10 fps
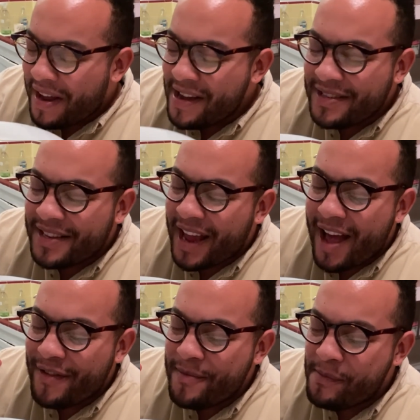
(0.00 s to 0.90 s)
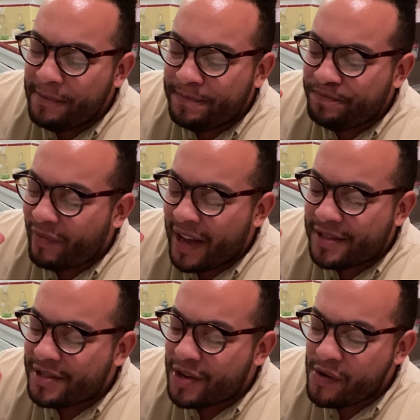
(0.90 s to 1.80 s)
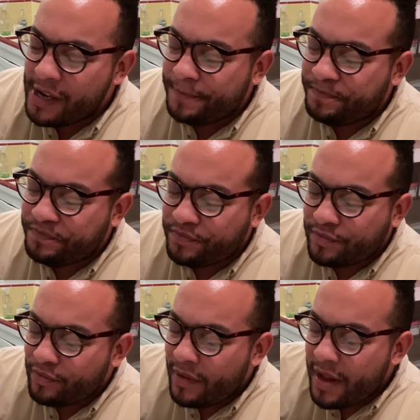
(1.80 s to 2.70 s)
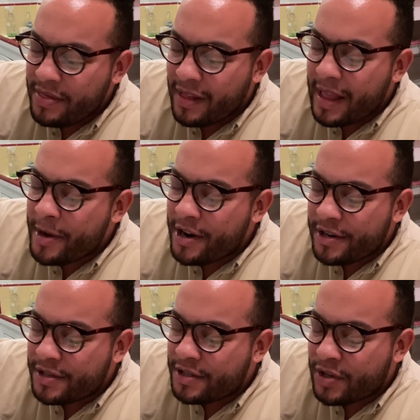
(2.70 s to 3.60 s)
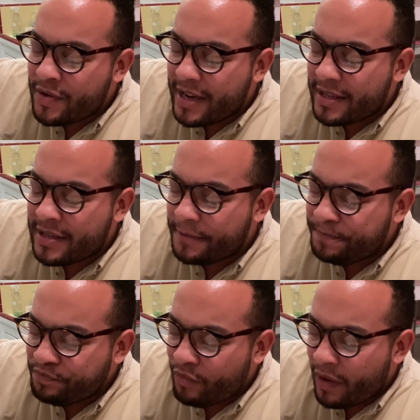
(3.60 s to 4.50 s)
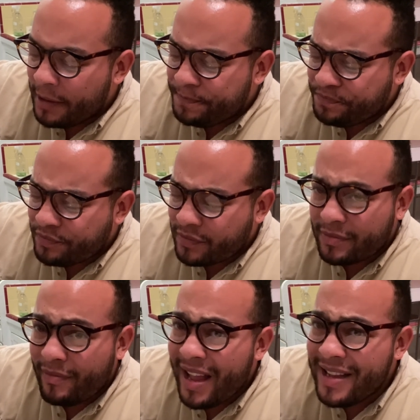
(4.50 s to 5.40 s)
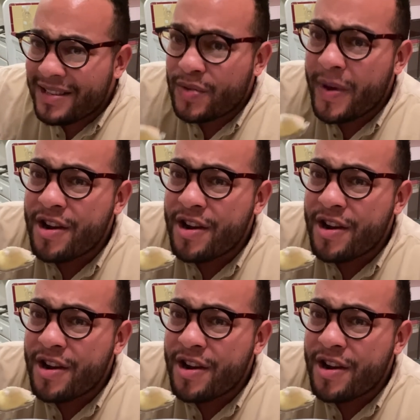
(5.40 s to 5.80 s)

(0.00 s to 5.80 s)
It's like heaven. It's so good. The lemon curd is so nice and sweet and